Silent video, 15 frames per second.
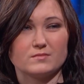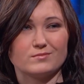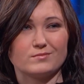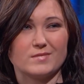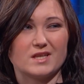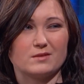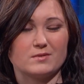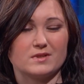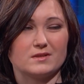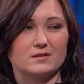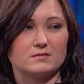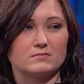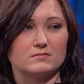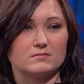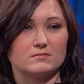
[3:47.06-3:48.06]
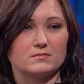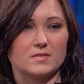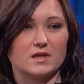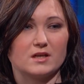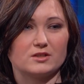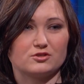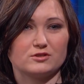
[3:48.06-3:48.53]
Maybe a
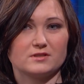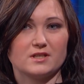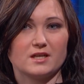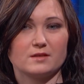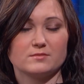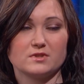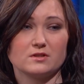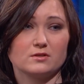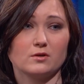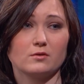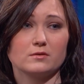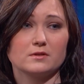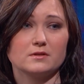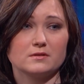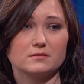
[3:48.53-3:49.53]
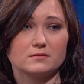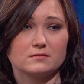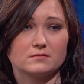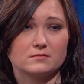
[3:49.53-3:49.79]
hundred times the total.